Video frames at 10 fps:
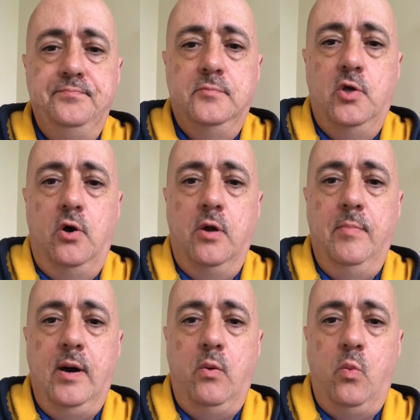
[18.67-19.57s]
talk
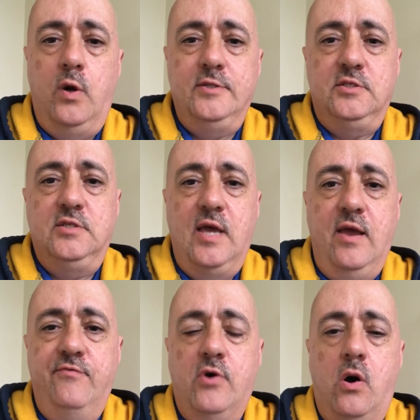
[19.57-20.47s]
about once
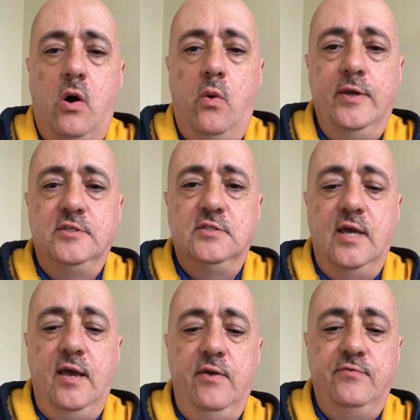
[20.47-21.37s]
saved, always
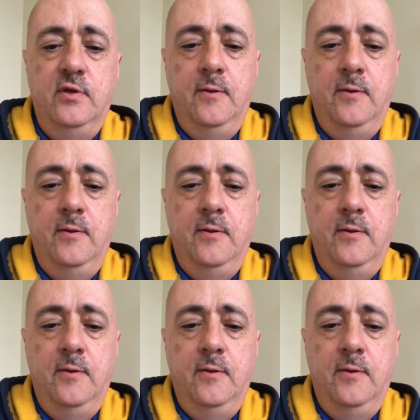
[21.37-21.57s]
saved,